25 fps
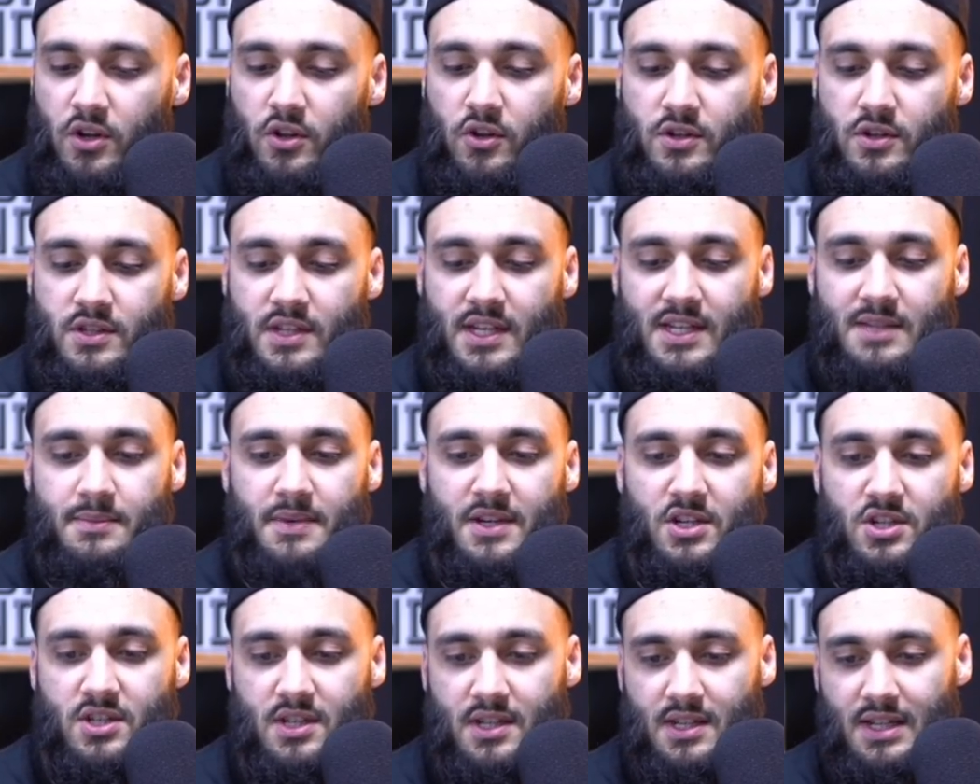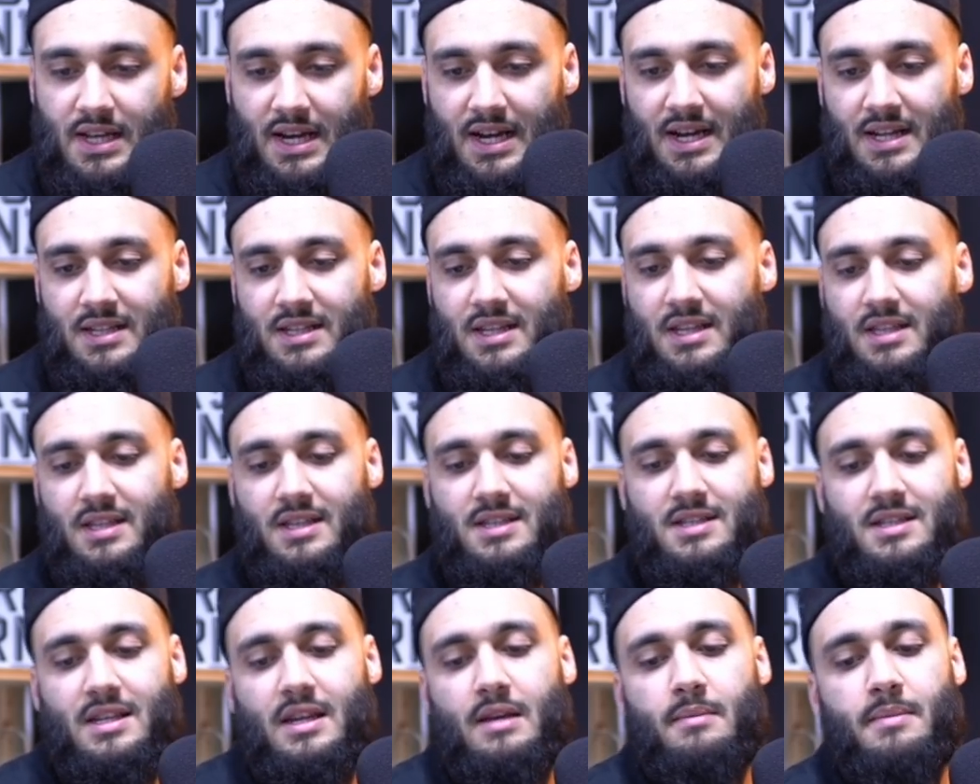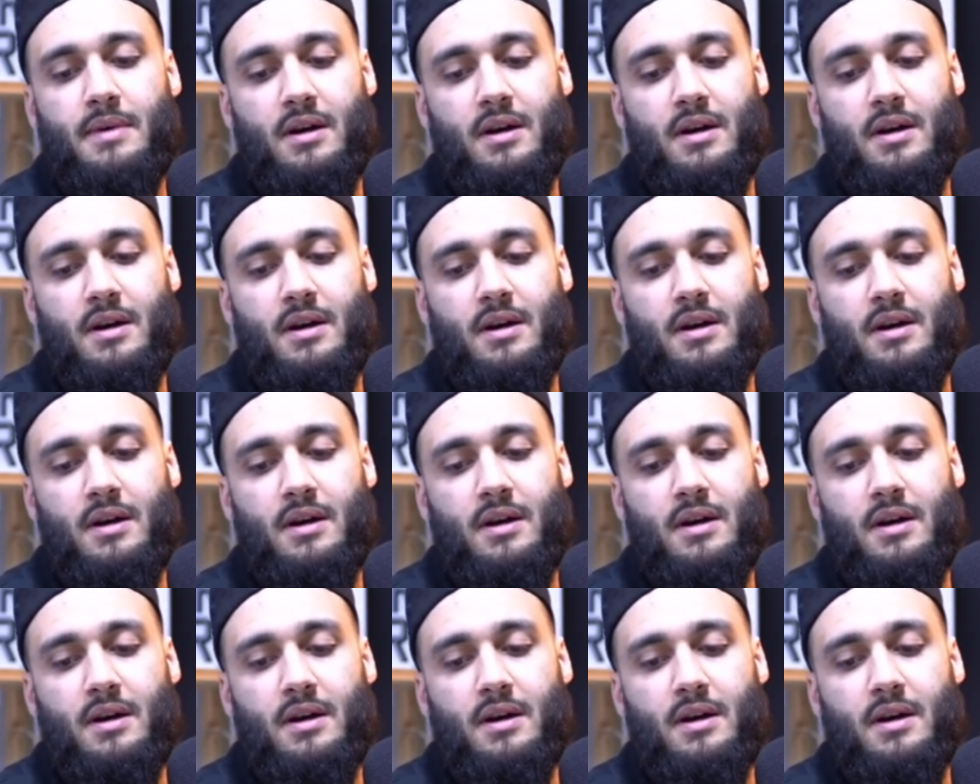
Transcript: one of those things mentioned in that hadith, isn't it?